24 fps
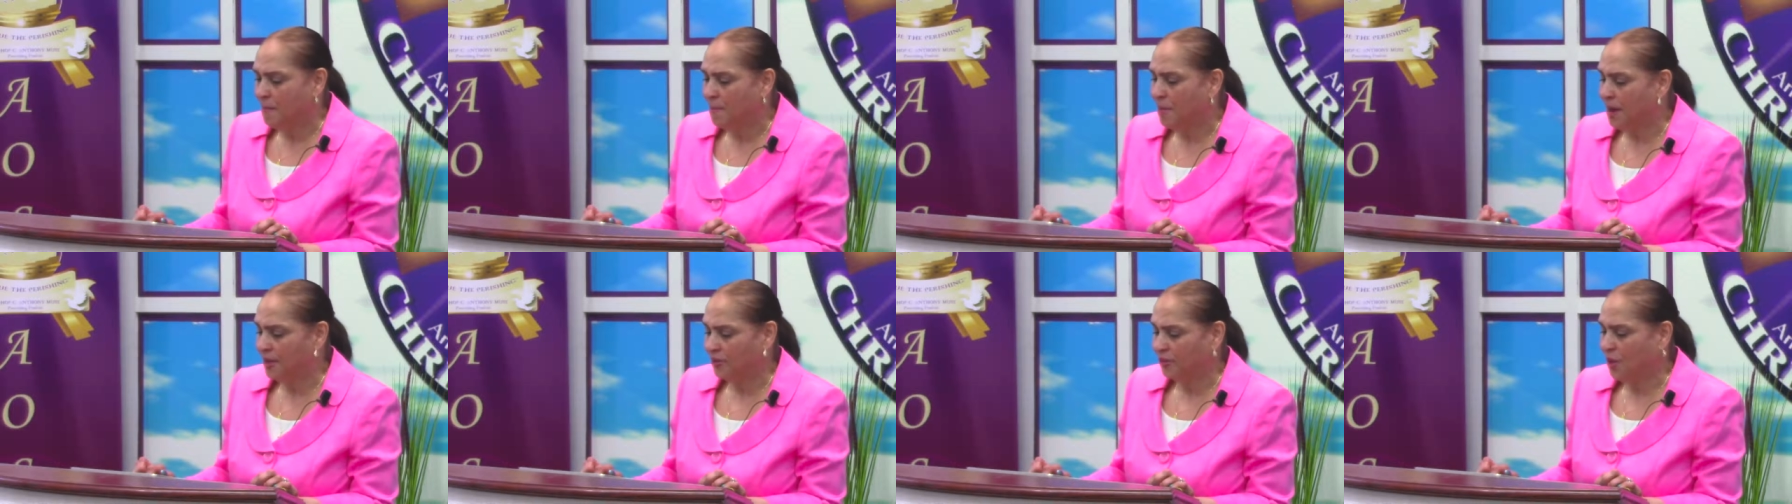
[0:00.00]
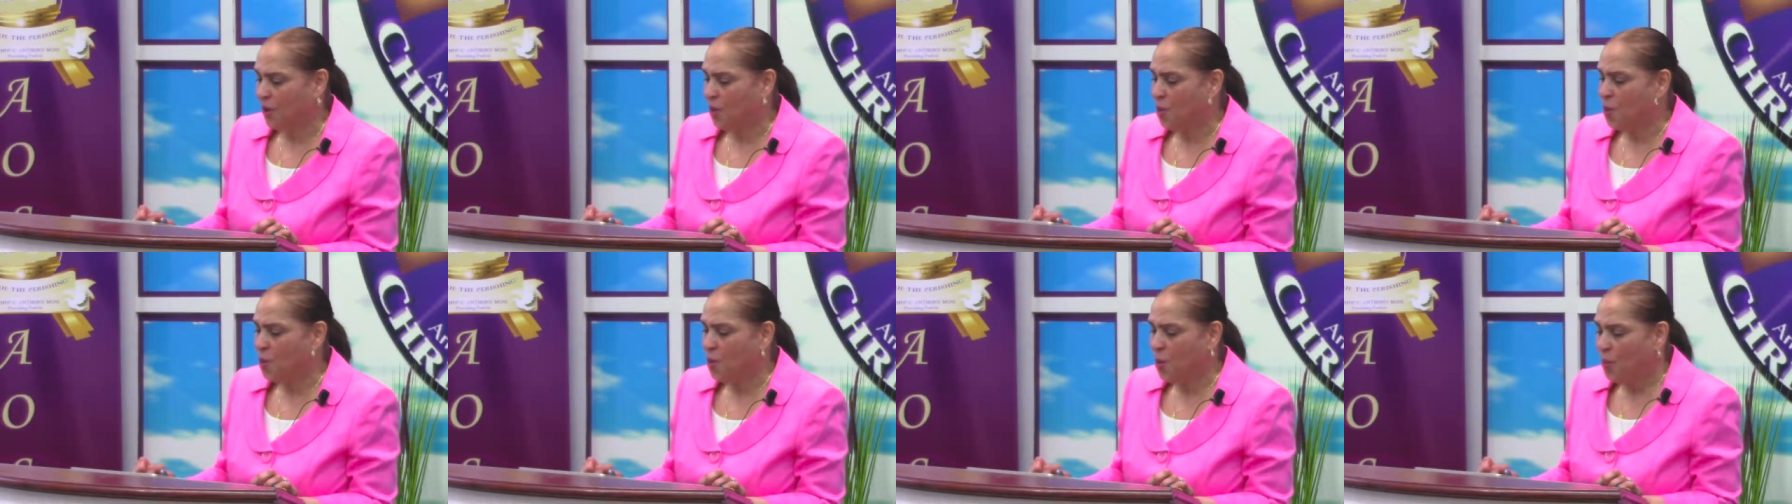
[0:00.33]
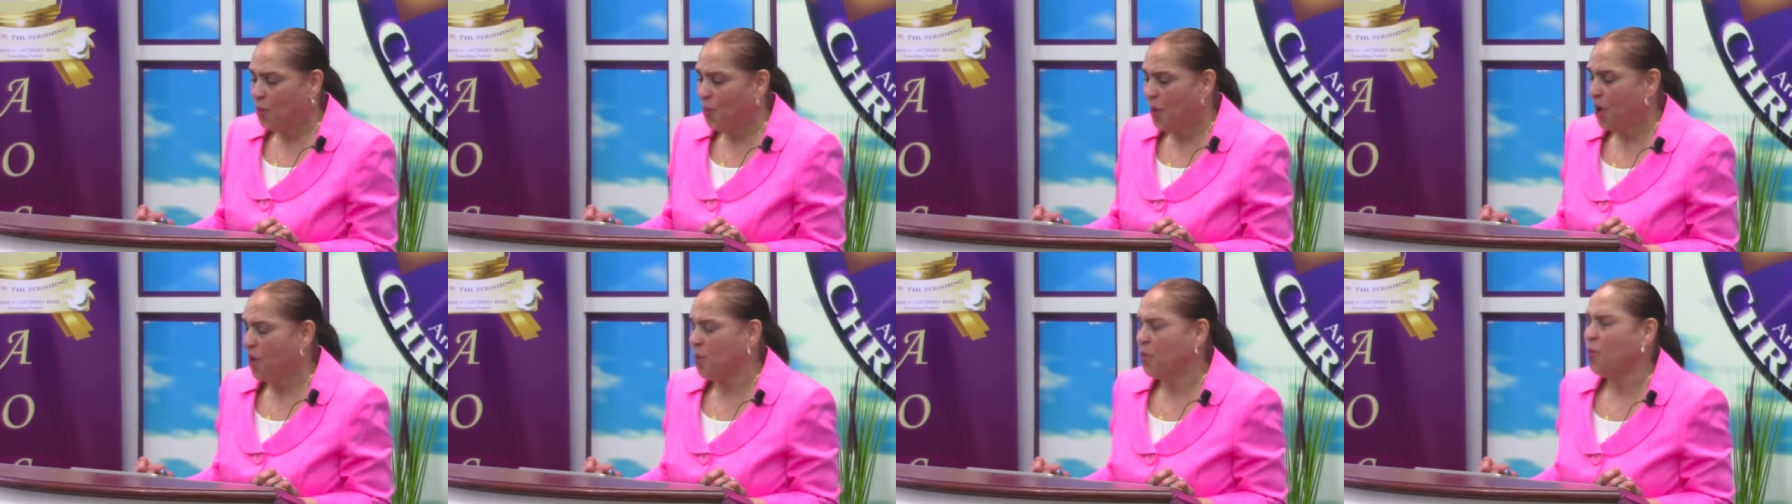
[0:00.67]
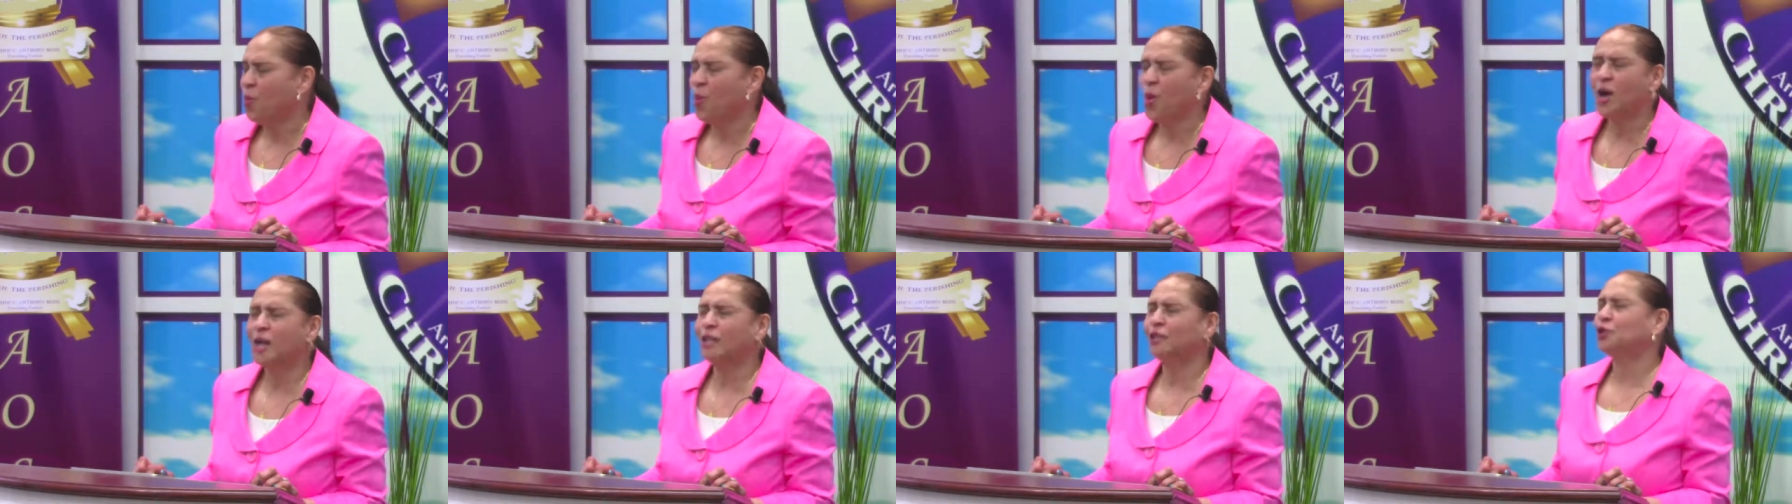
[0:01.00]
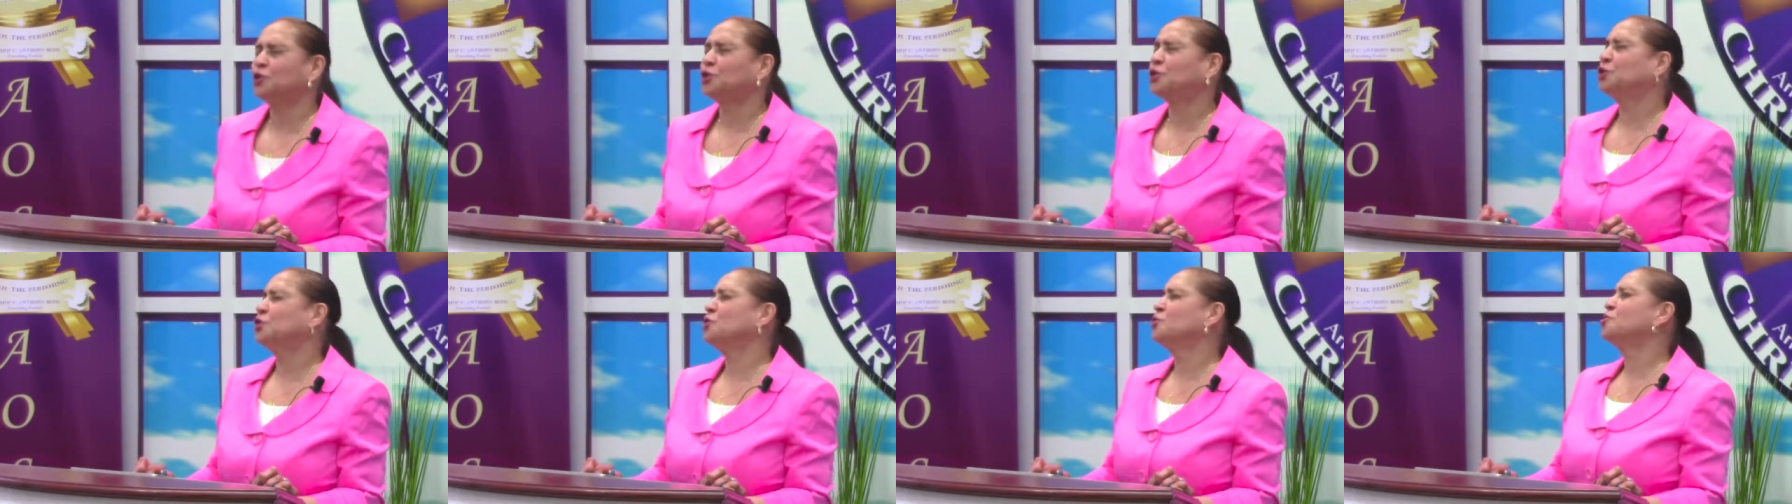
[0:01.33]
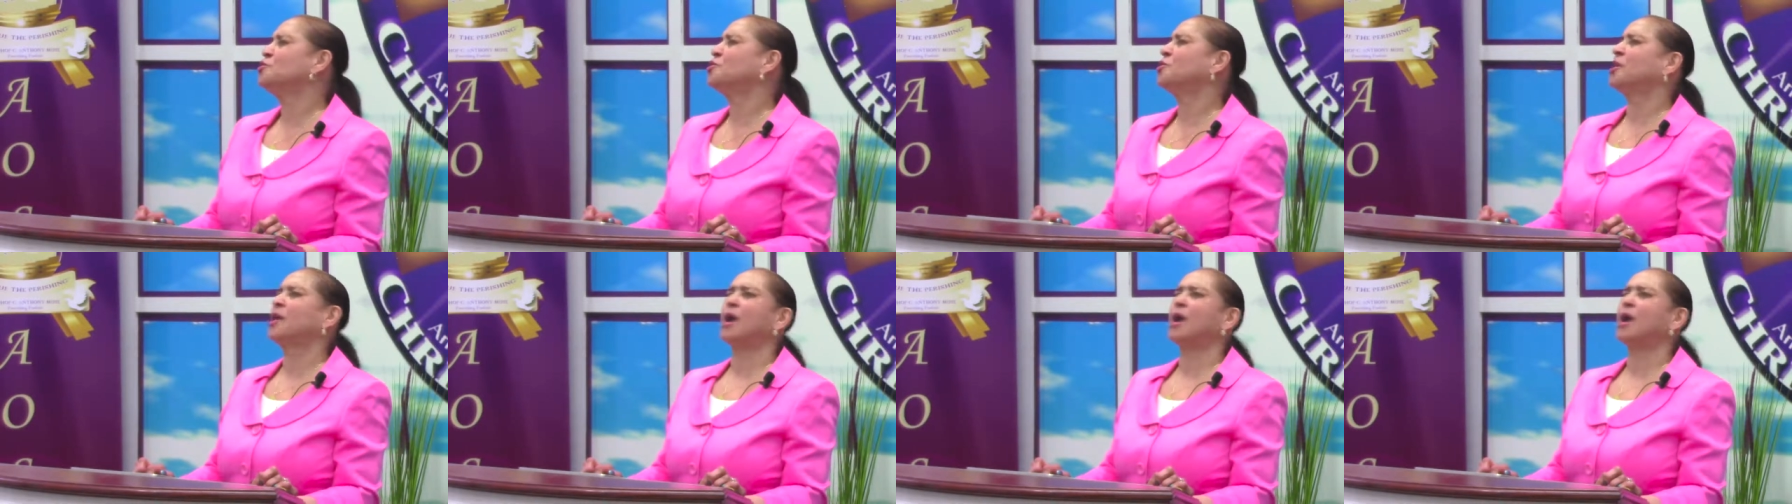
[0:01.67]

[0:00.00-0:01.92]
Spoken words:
But once you